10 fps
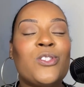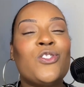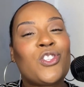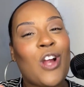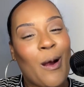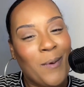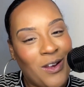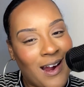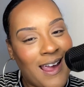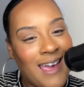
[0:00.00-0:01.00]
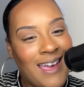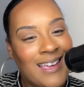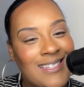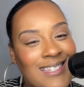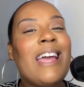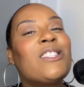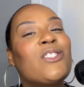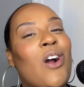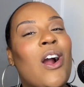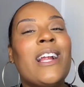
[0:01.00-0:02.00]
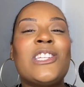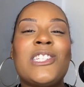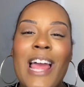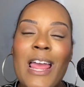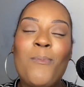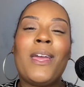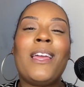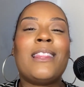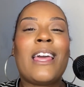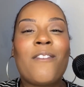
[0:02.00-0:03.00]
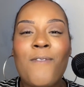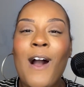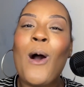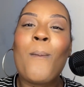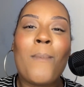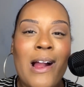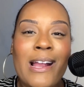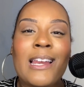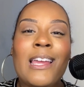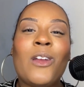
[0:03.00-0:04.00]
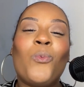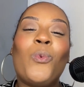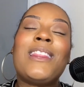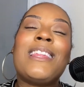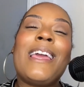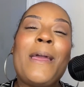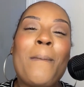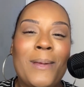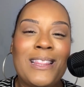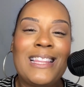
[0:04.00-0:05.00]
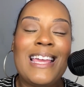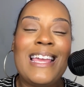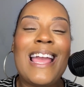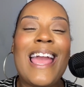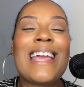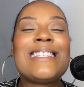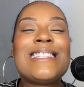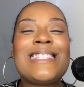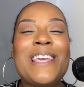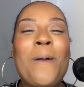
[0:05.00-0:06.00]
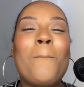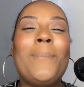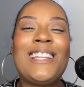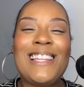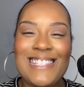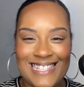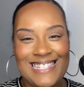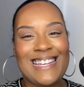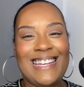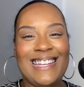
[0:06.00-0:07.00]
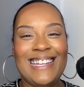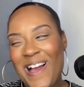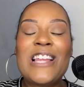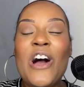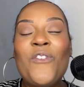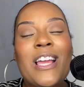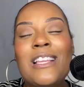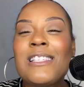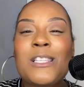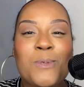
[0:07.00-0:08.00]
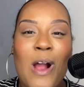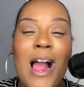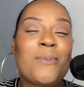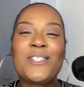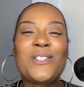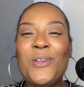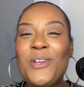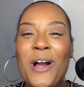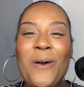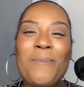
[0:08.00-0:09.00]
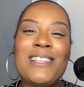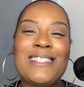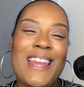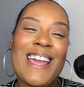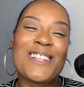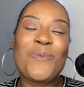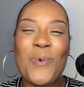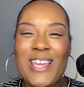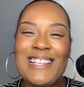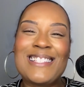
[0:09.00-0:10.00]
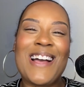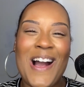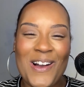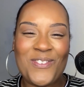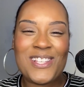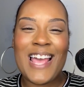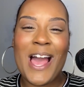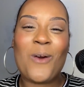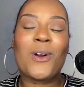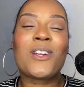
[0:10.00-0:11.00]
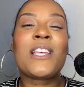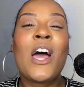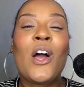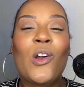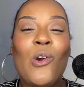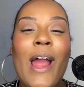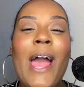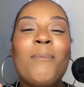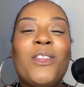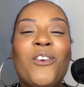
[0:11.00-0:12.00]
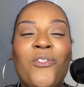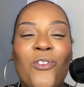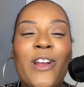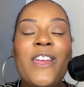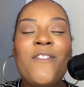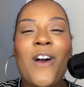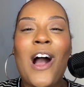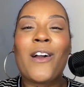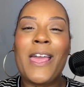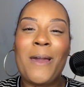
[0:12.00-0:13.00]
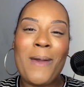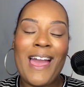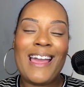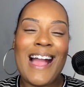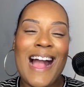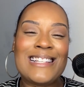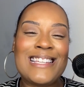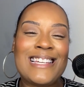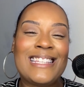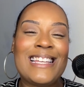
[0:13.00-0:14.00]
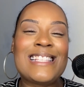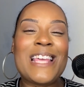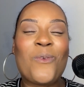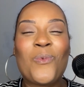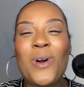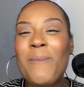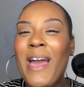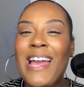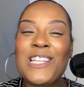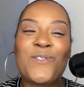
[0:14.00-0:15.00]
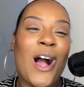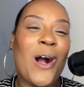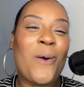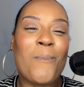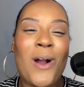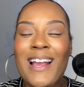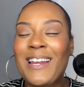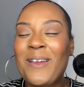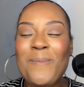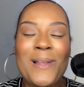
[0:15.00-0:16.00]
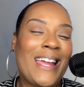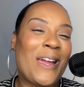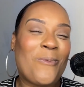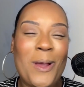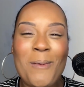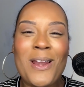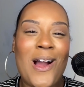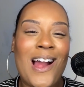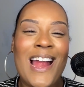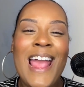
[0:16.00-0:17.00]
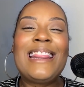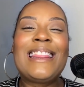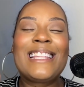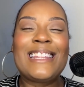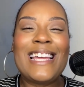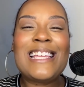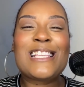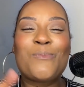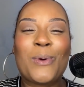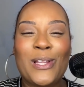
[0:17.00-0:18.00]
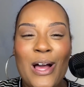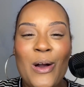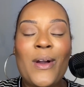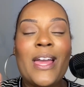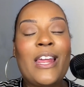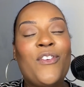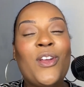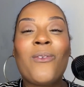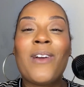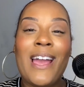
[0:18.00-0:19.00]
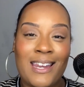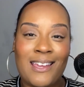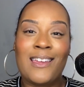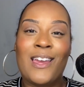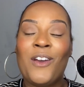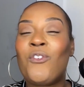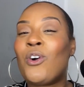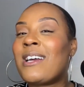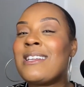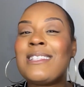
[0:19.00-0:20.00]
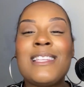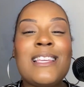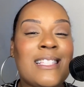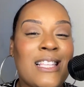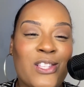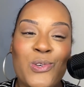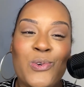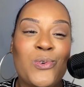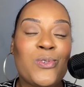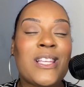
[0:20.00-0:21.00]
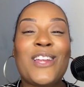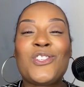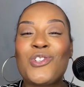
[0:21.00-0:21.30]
to sharpen your edge and start shaping that fall marketing with empathy and simplicity. Don't forget to subscribe so you don't miss next week's office hours. Grab the free fall campaign idea list and one-page fall marketing plan webinar in the links below. And if you're ready for consistent tools and